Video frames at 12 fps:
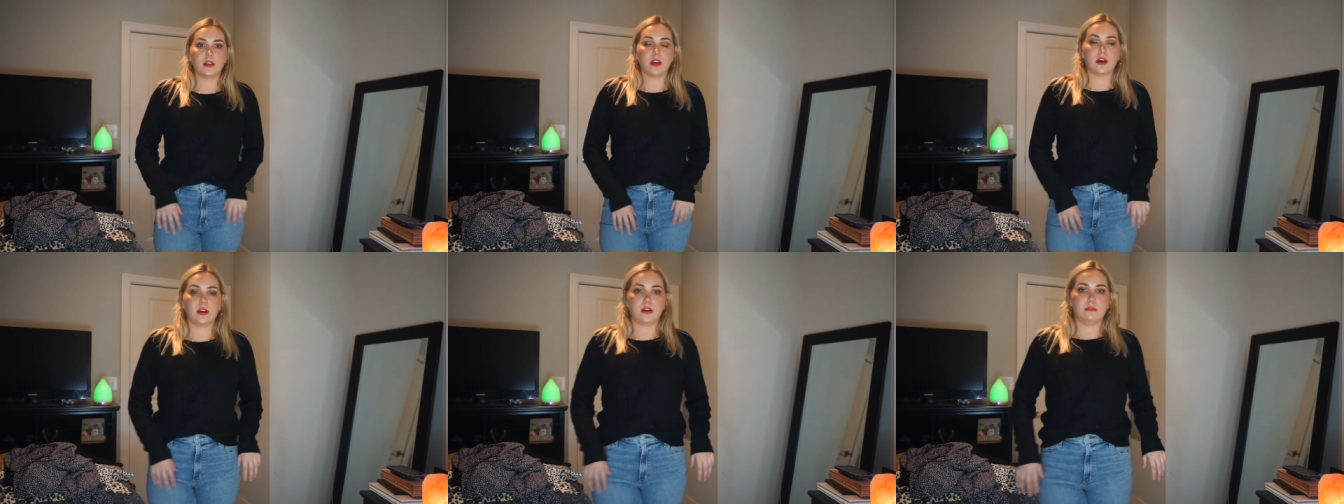
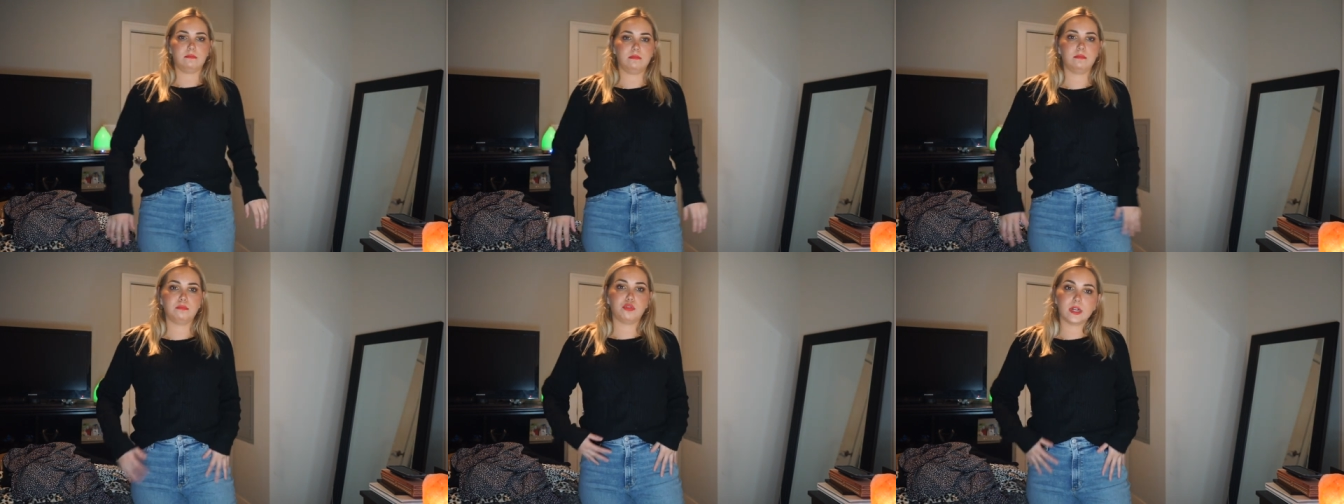um,
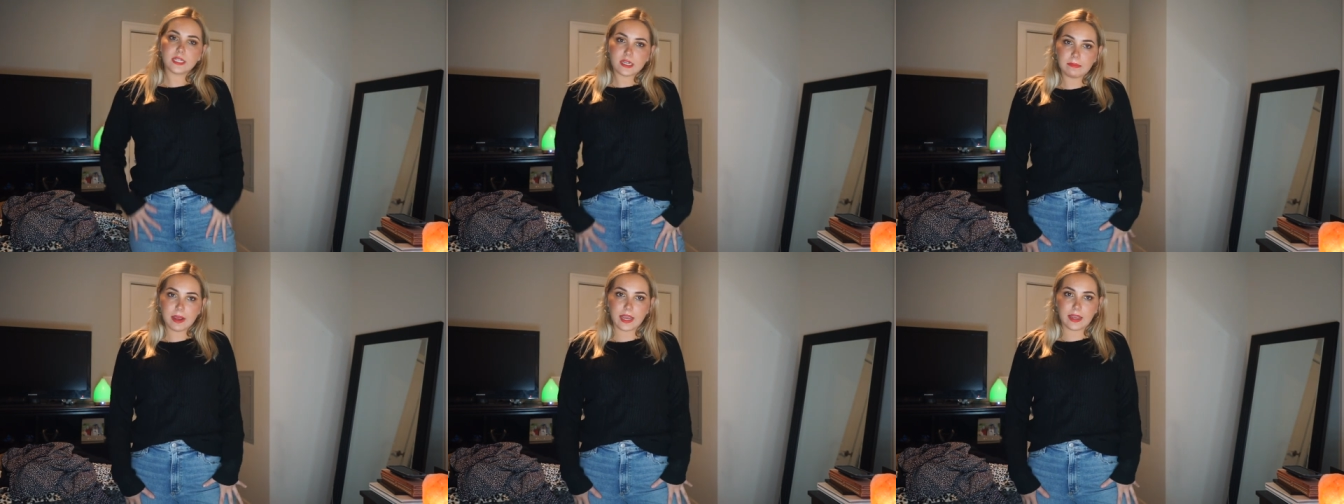
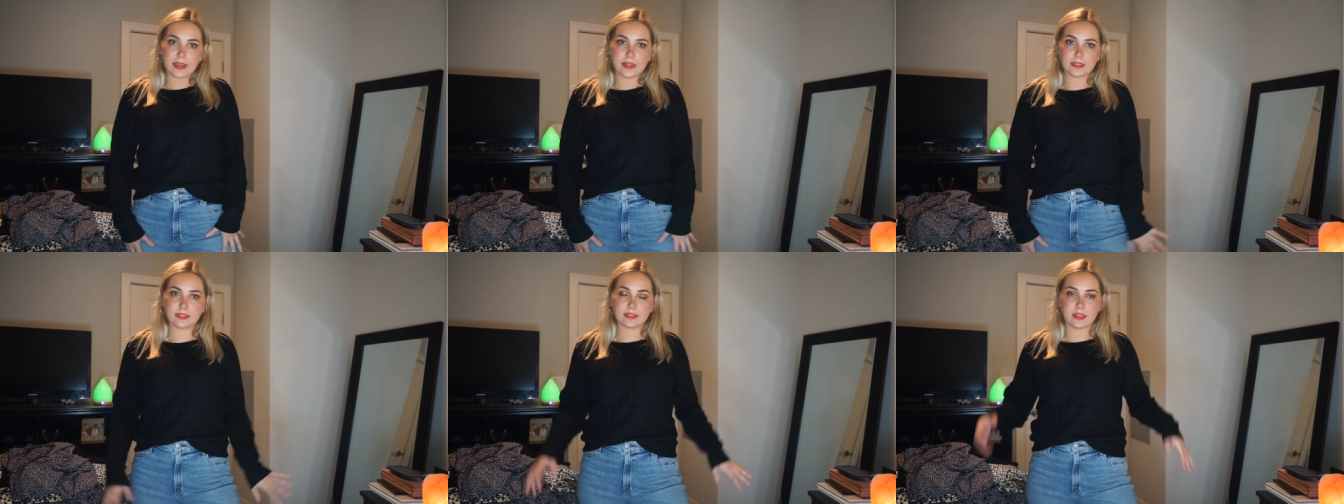printed
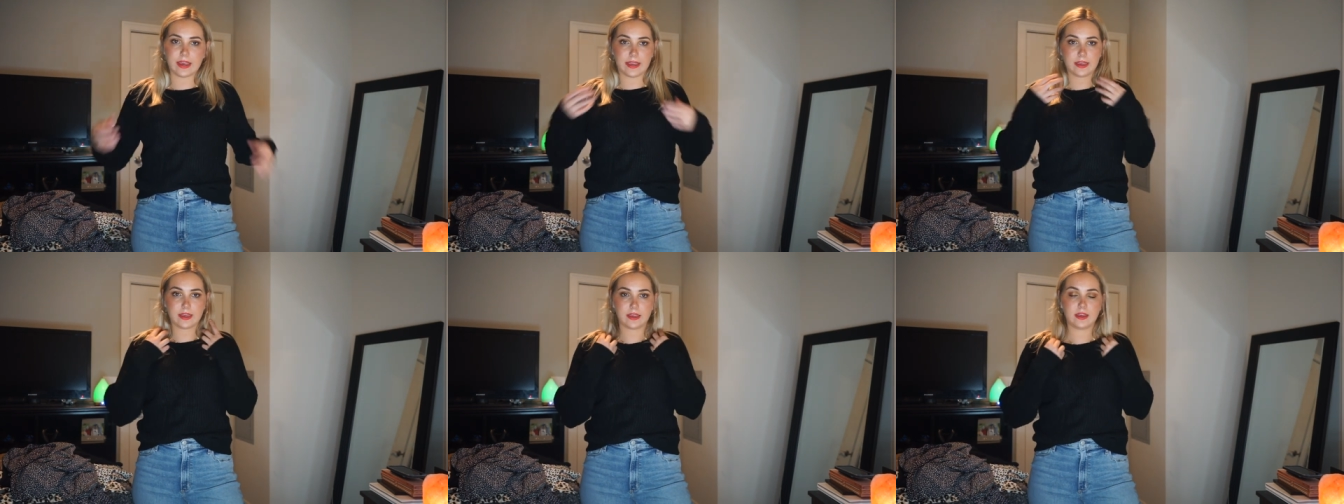pants, like